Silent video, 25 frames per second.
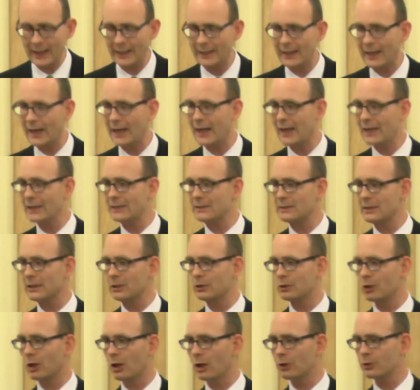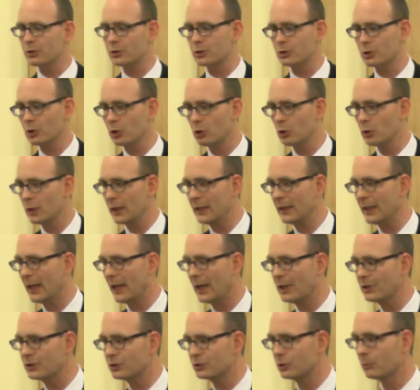and as he does so, he
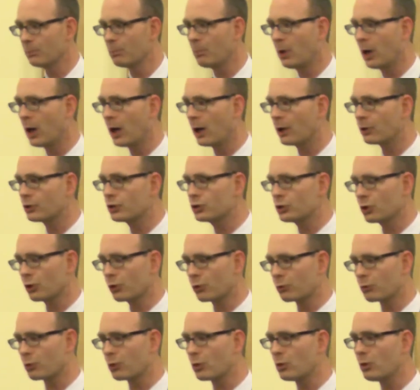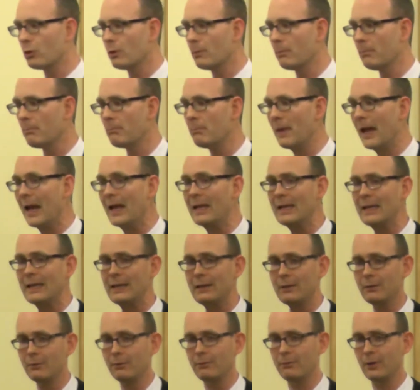has to march through
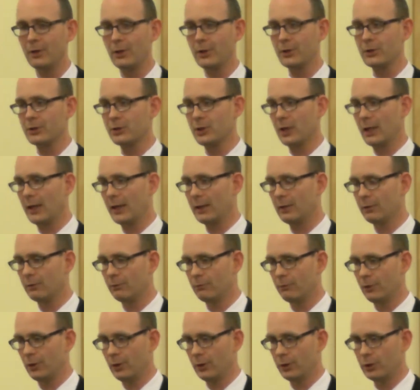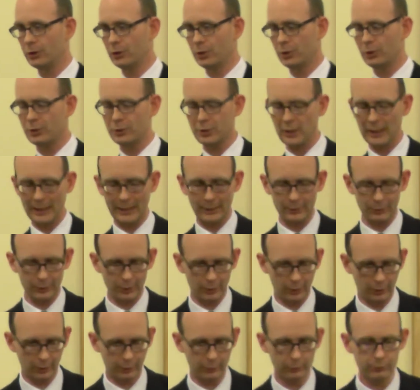many Philistine villages and
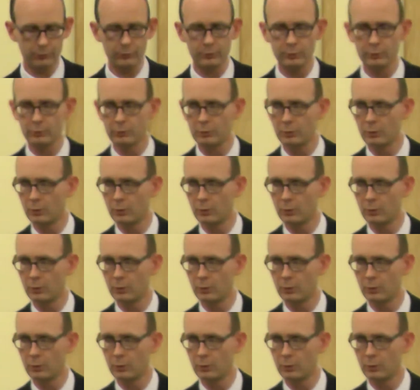towns.